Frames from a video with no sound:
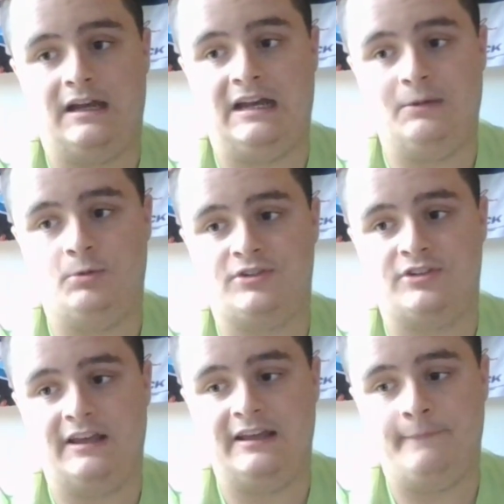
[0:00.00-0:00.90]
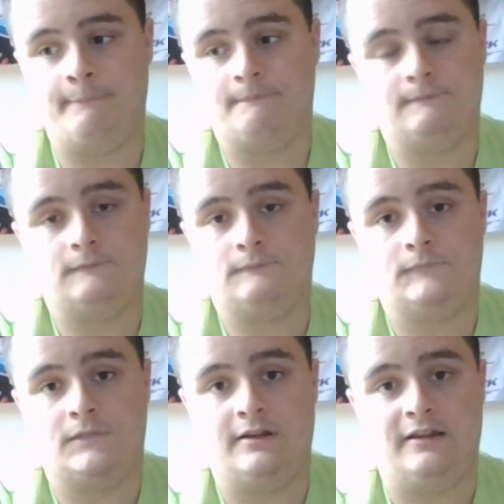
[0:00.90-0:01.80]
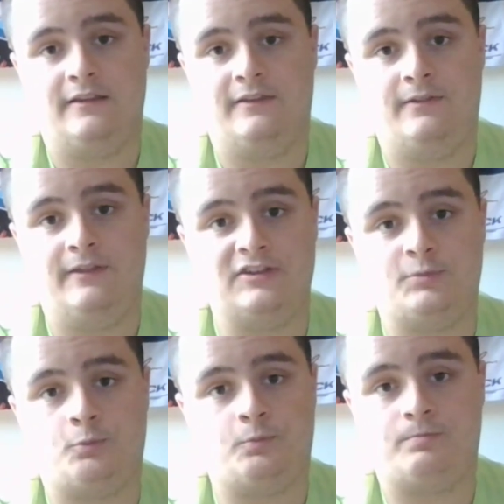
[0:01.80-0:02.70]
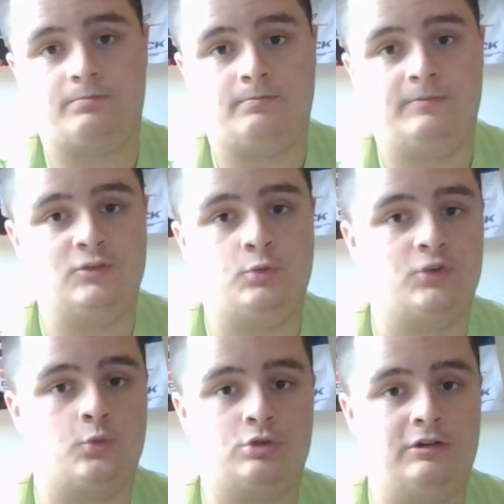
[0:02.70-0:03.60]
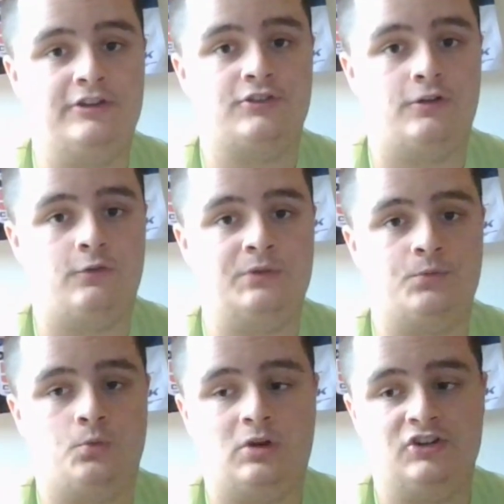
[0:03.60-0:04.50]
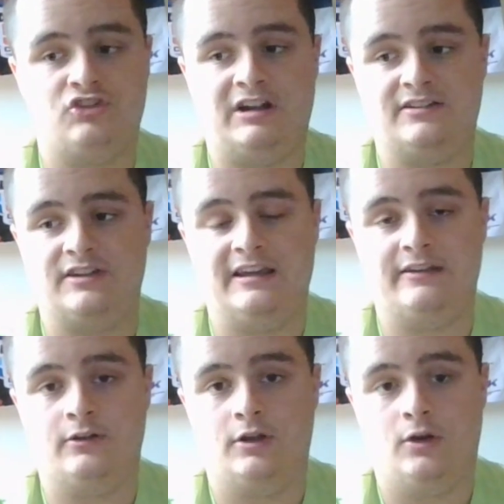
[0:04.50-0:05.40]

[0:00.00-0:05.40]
I would say this this was a really deserved win for Ross Chastain.